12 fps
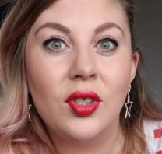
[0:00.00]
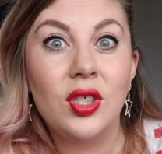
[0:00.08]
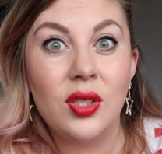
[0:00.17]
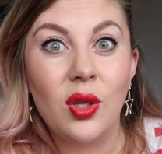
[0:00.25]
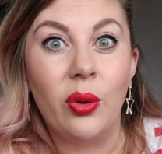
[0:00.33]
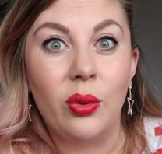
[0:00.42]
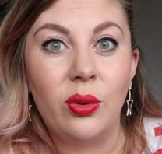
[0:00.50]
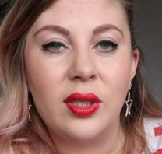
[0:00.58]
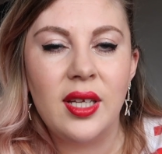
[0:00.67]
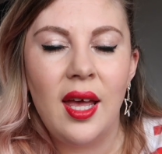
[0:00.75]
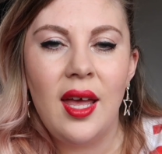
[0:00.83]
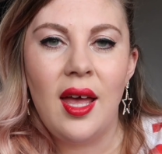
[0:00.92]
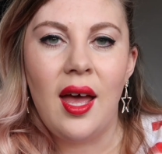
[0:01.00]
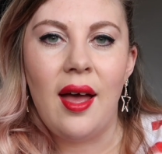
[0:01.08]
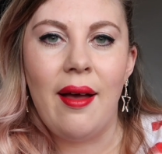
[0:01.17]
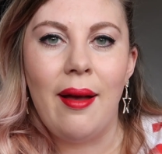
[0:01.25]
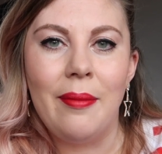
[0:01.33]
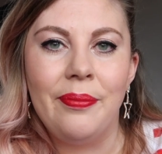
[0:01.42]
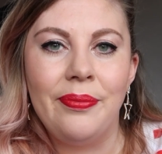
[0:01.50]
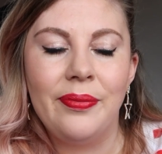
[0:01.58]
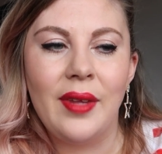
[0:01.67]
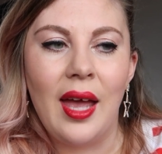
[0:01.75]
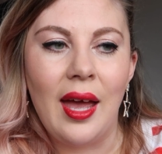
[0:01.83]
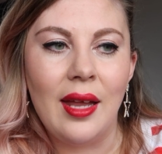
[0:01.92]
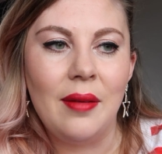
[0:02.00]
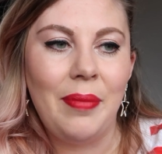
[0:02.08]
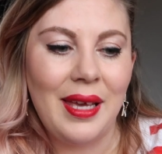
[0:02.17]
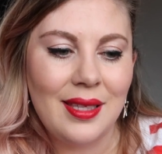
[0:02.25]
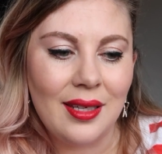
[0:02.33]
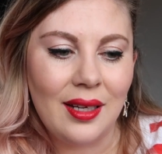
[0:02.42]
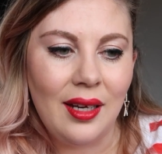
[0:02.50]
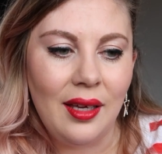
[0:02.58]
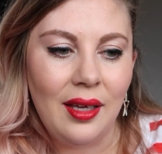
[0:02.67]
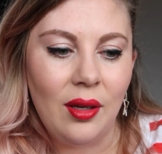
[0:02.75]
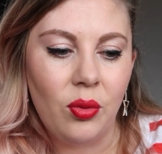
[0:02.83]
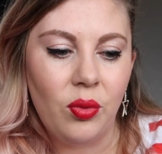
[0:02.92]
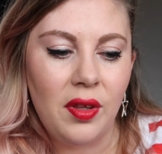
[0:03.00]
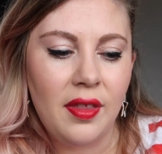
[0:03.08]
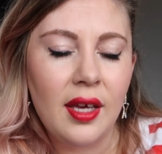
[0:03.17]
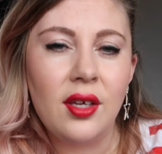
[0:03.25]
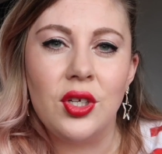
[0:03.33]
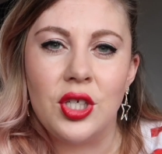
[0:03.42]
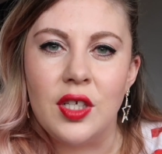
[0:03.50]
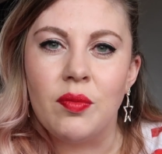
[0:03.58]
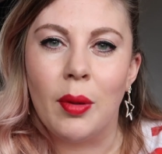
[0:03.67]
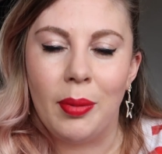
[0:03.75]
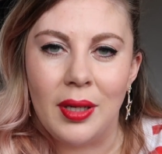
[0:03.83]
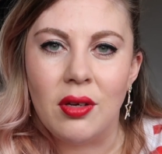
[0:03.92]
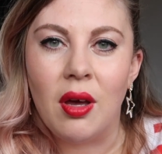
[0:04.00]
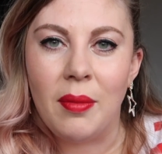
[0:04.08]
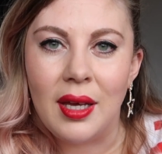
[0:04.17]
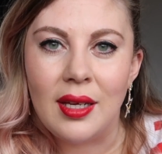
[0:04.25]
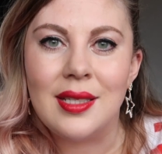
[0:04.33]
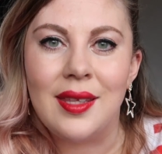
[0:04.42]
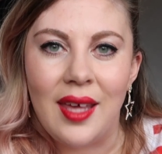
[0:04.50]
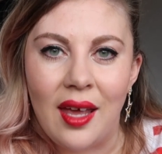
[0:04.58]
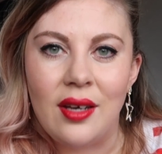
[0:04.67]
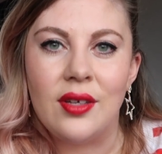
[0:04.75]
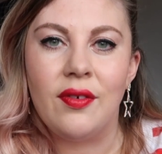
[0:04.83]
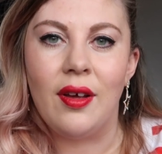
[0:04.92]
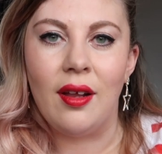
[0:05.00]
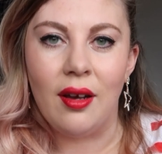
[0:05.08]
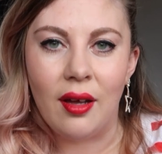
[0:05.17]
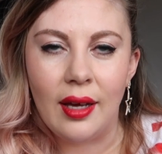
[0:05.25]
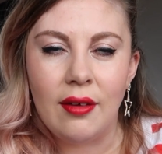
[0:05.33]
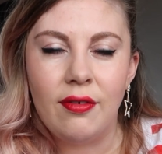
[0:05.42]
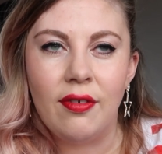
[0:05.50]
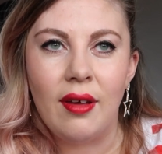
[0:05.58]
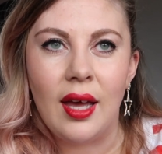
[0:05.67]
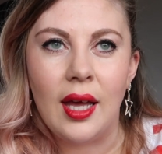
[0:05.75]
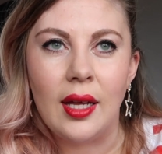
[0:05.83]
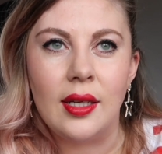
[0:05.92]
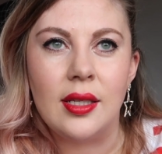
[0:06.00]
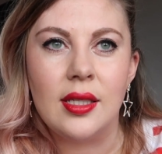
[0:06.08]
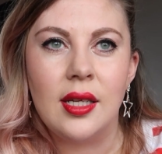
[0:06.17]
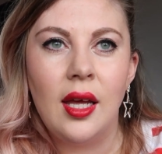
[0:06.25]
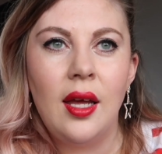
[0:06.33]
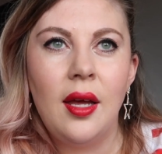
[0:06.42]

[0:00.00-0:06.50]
She's old, and basically we think that she's probably coming to the end of her life. And